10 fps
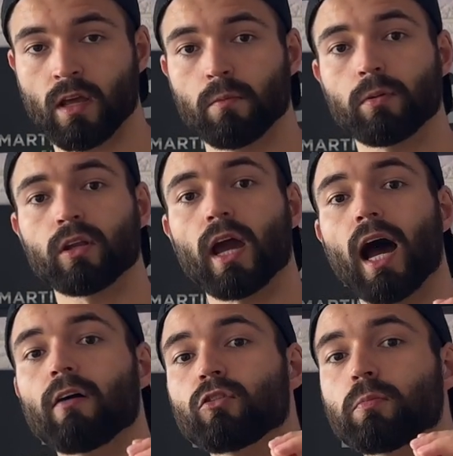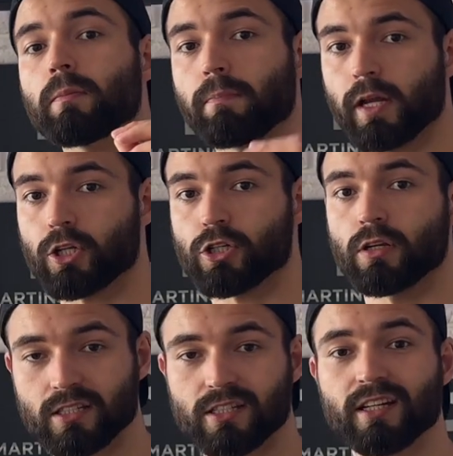but you have to be patient.
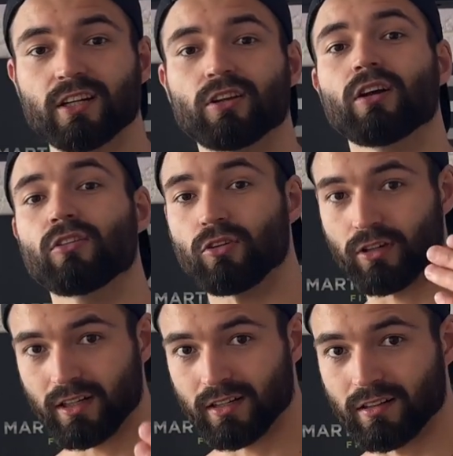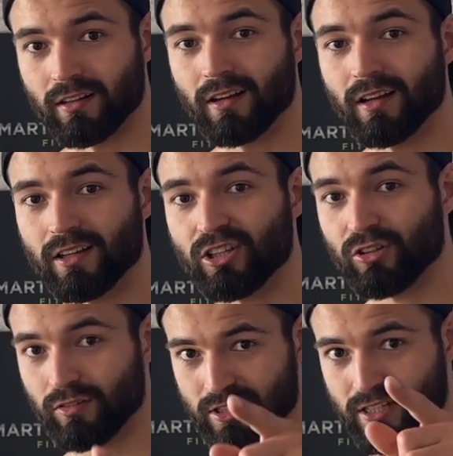Because year to year, you
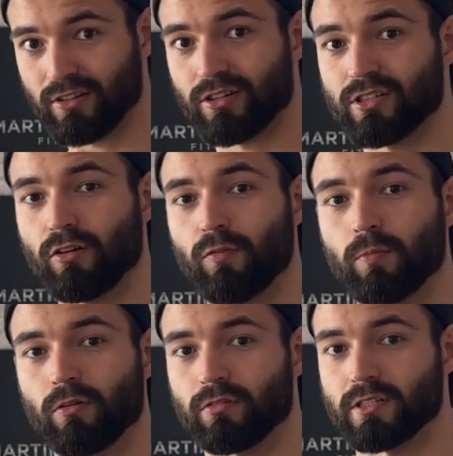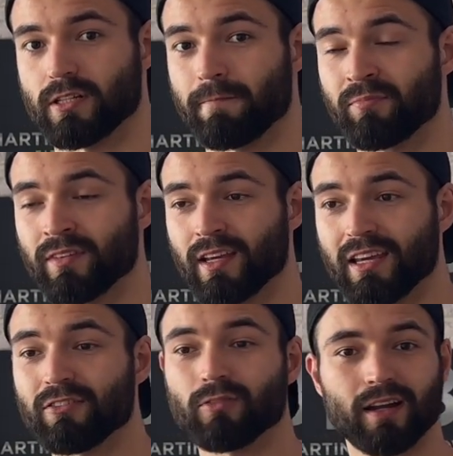will see yourself progressing.
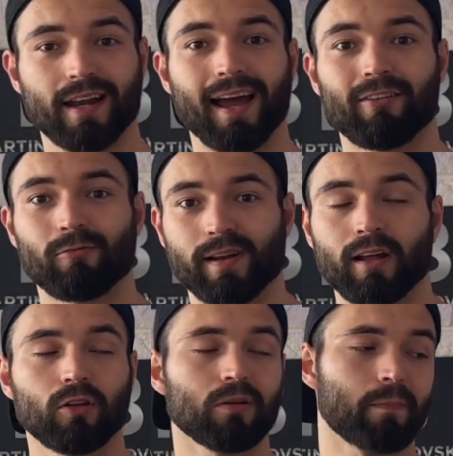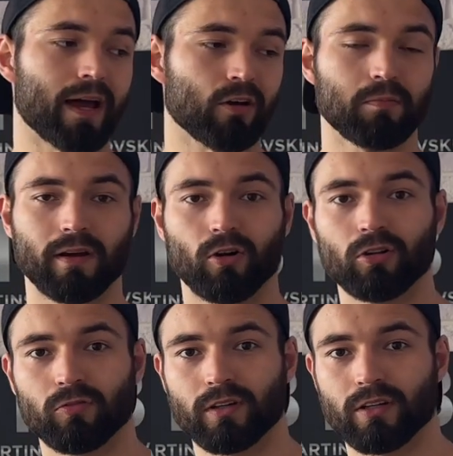Even right now, when I look back on my
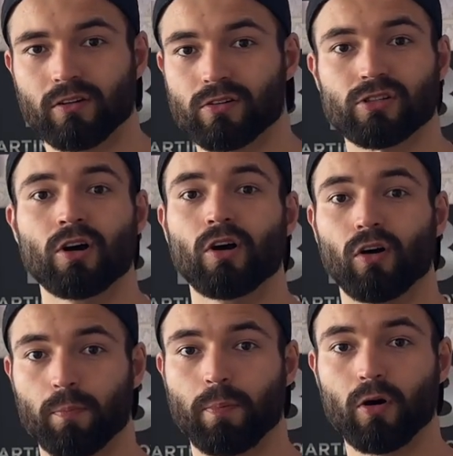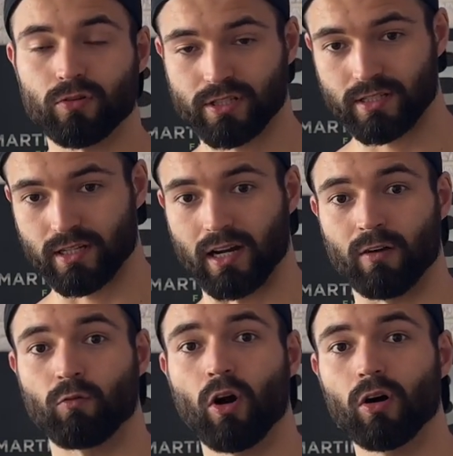old videos or posts
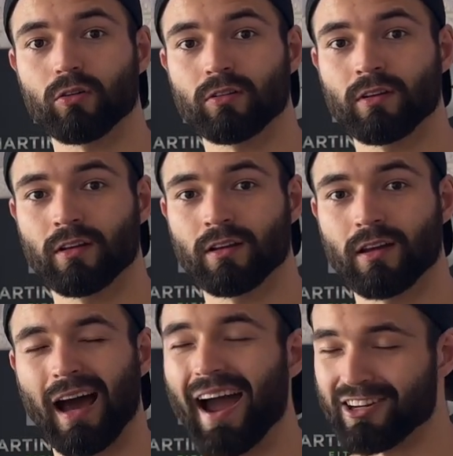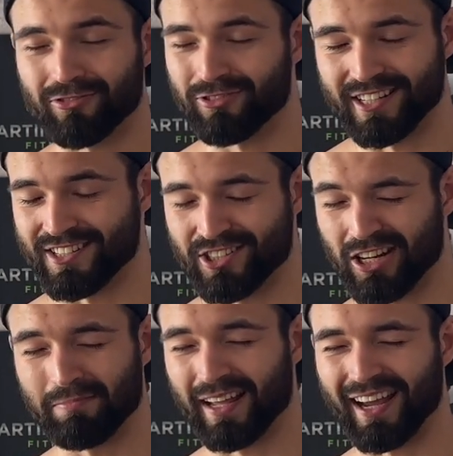I wrote, I cringe.
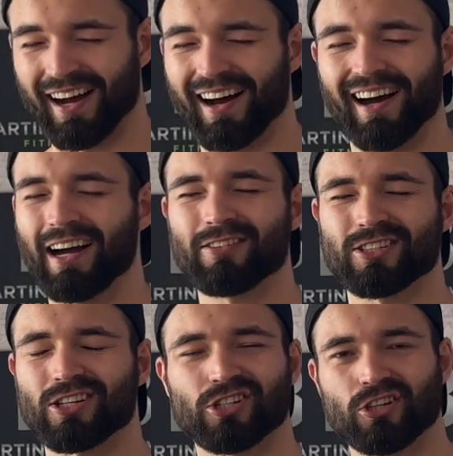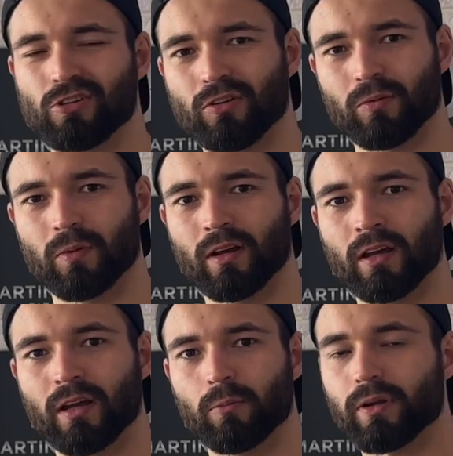I'm like, I was such a noob.
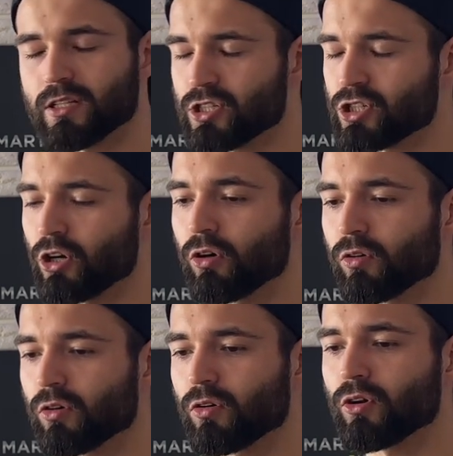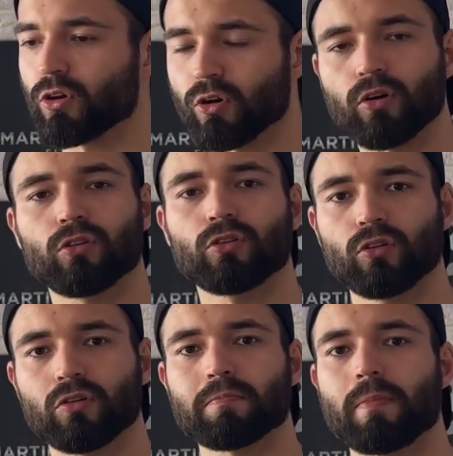But it's so good to
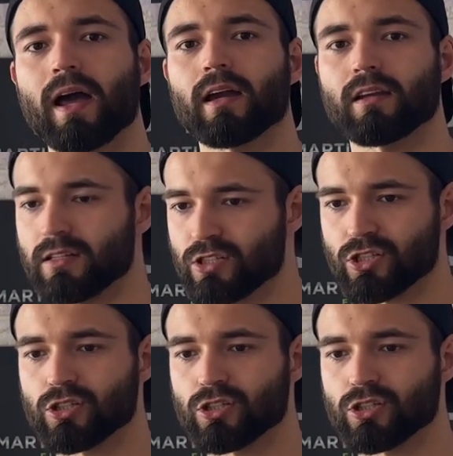look back, and it's